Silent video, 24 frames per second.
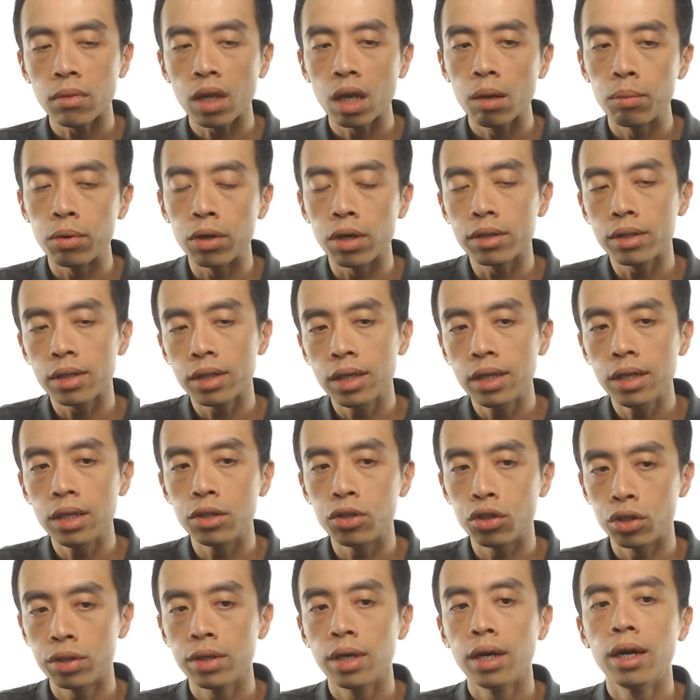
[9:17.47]
because
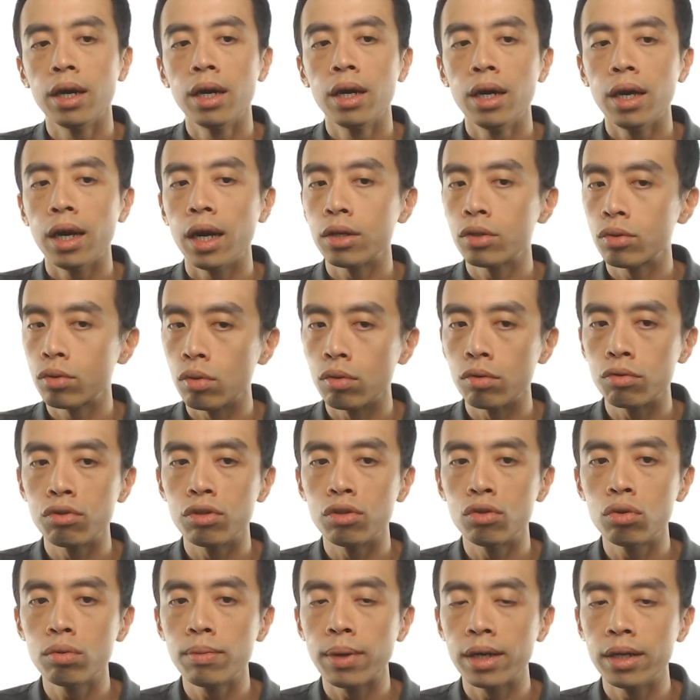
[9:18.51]
each S2O3
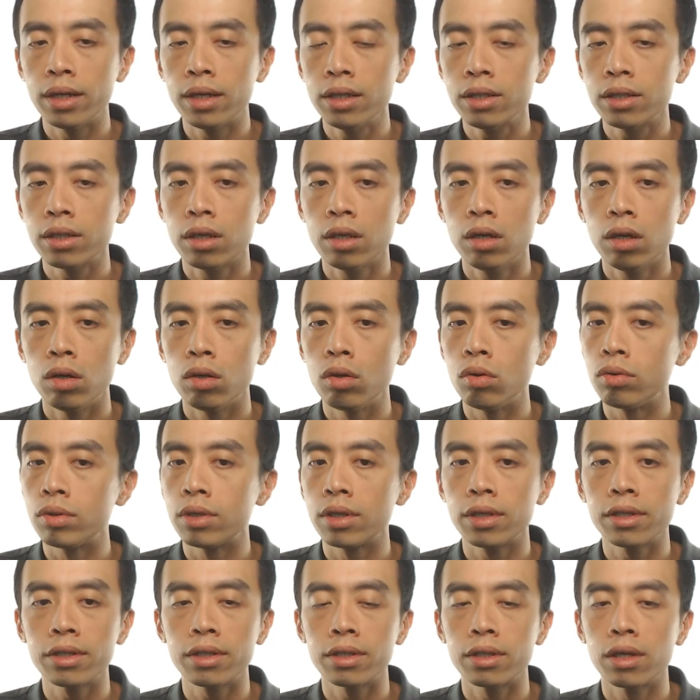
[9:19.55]
2-
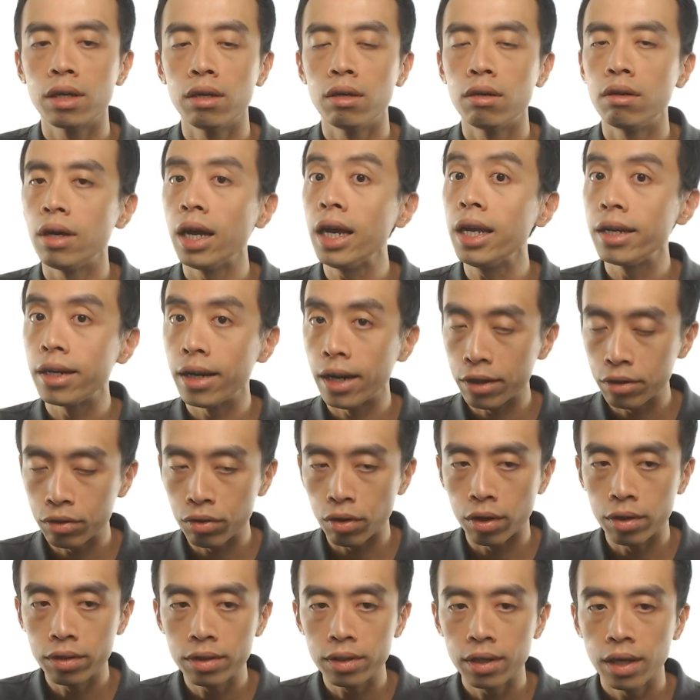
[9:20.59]
loses 8
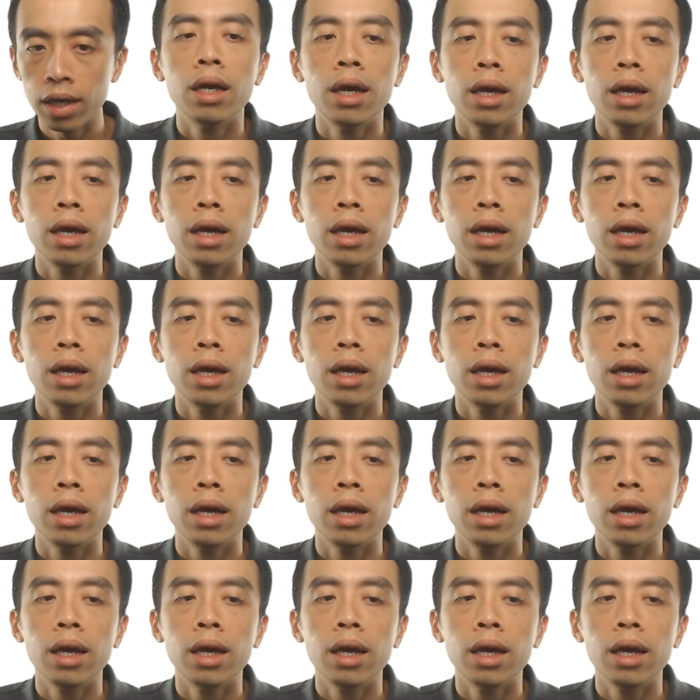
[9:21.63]
electrons,